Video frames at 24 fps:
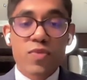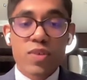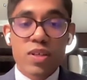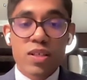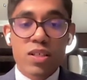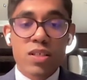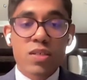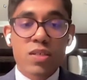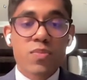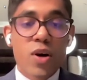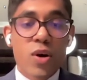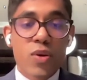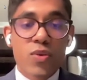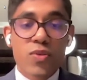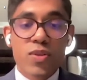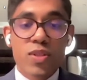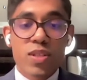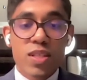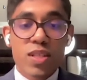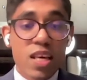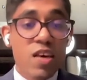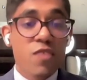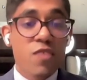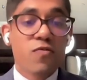fear
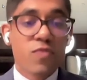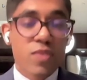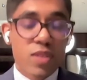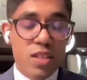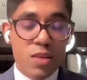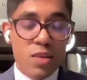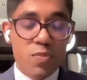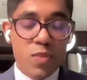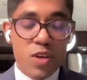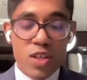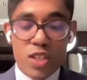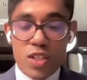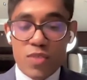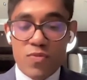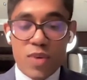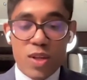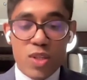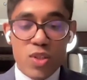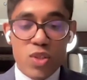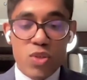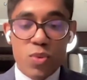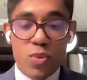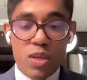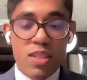about safety, because
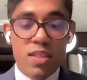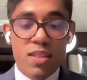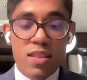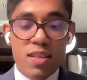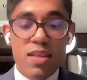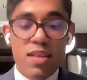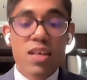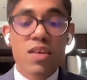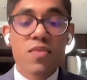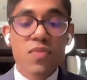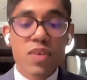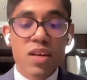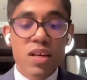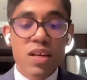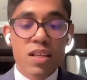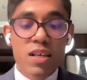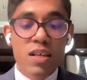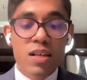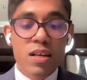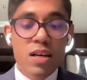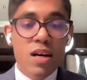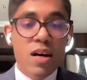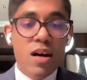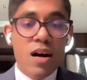once you were in
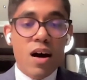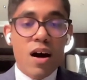three-wheeler,